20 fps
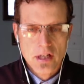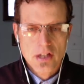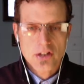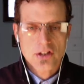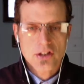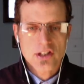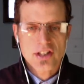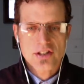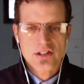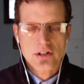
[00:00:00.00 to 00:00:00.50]

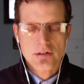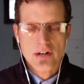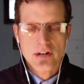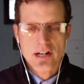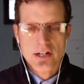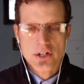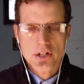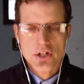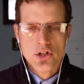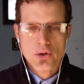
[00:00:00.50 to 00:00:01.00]
You need to write
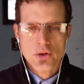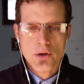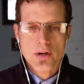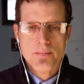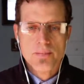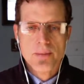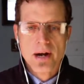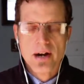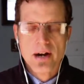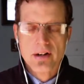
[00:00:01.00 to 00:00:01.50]
a
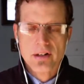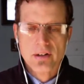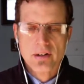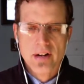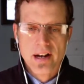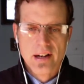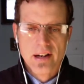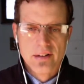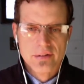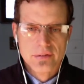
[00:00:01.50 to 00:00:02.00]
short
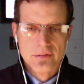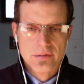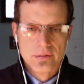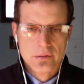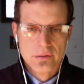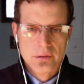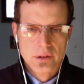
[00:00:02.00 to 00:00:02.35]
paragraph